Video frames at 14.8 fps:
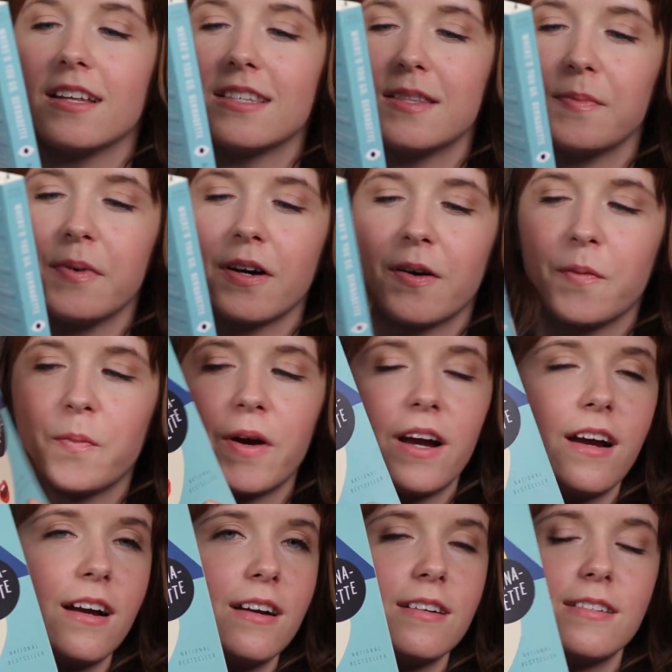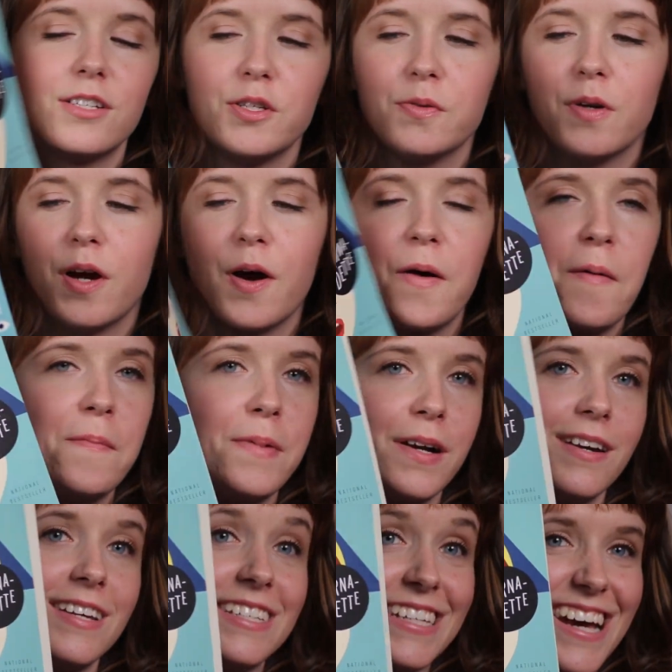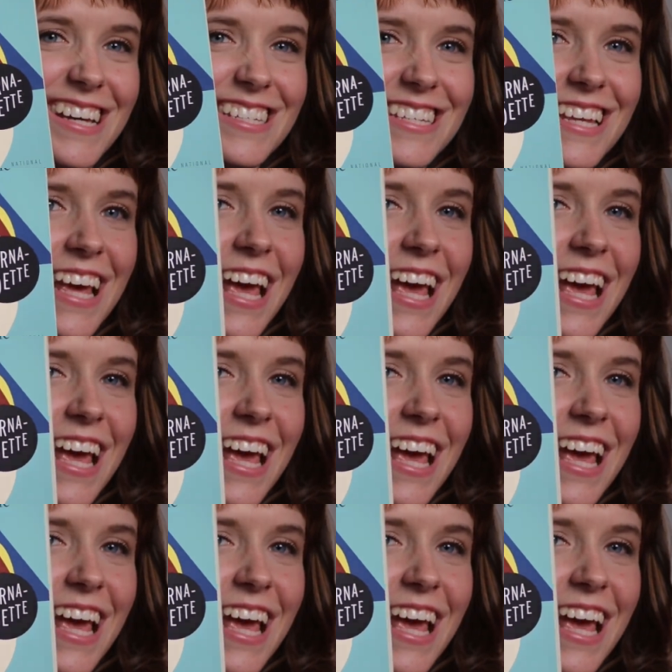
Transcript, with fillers: It's the book Where Do You Go, Bernadette?